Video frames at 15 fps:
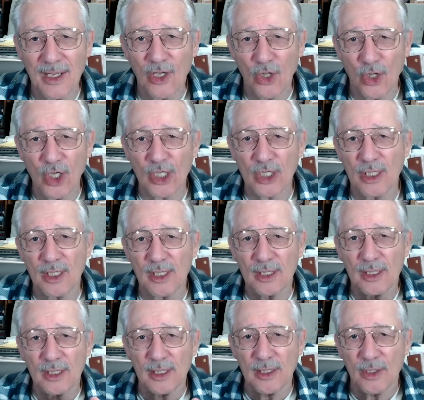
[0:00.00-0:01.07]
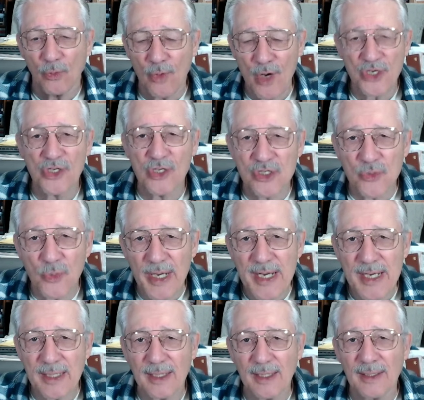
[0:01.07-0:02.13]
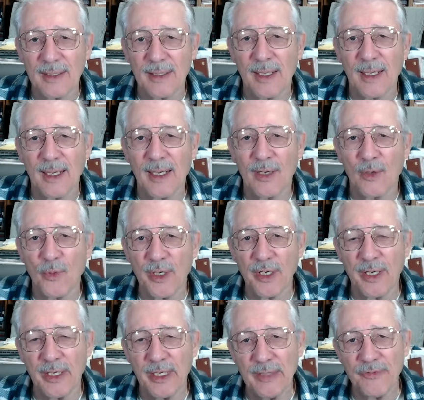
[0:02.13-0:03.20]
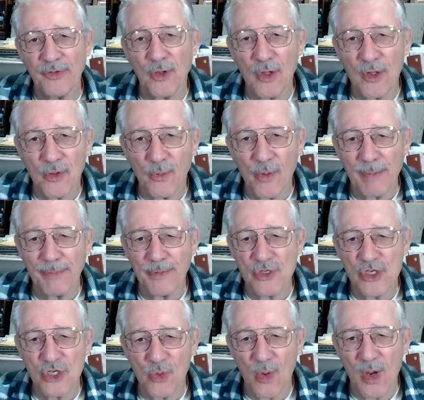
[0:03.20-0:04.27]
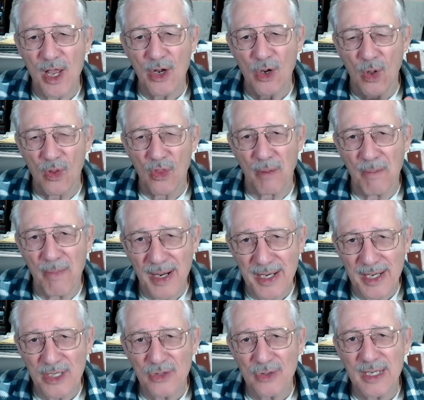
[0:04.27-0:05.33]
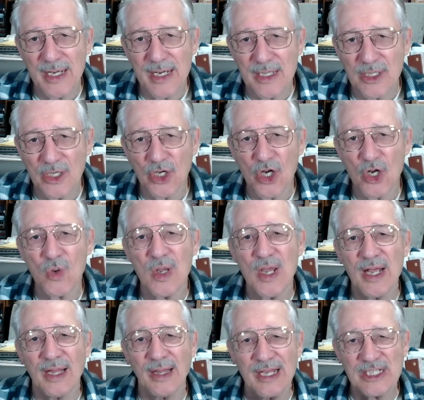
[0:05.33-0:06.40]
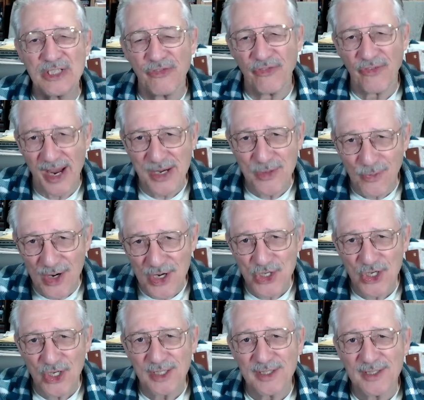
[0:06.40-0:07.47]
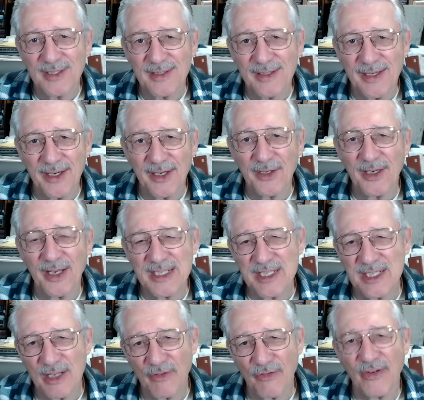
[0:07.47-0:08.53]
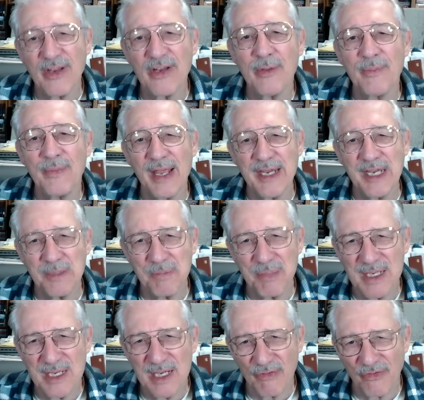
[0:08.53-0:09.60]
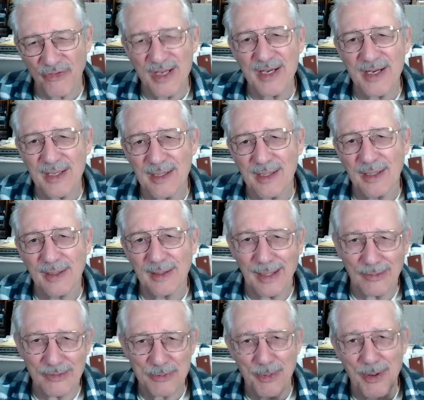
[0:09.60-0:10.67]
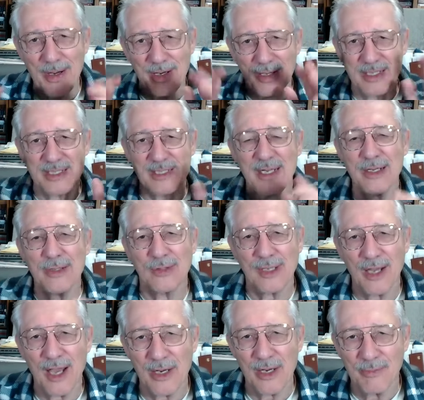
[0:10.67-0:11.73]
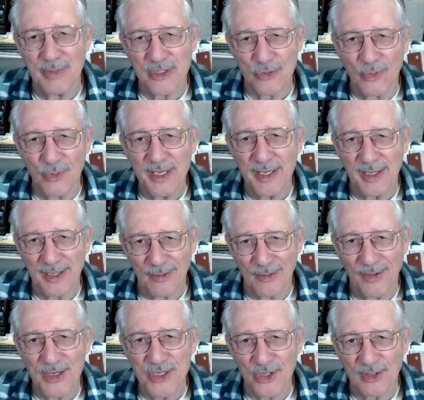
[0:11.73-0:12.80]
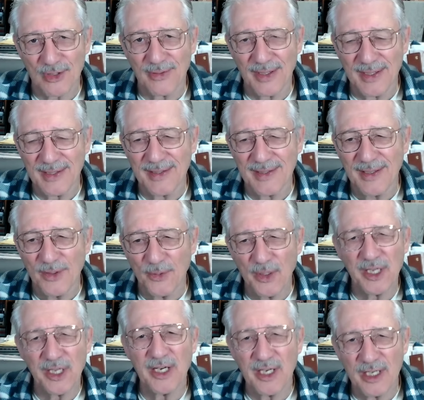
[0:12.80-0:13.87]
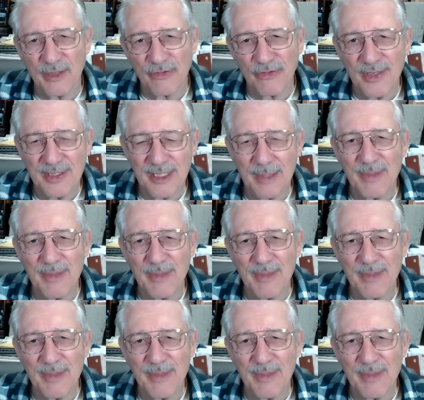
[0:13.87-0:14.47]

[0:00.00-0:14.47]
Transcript: Look, Russia is weak. We're going to give you all the weapons you want, all the money you need. You know, let's fight Russia here. Let's defeat them. They can be defeated. That was part of this neocon misreading of Russia, right? We're going to defeat them.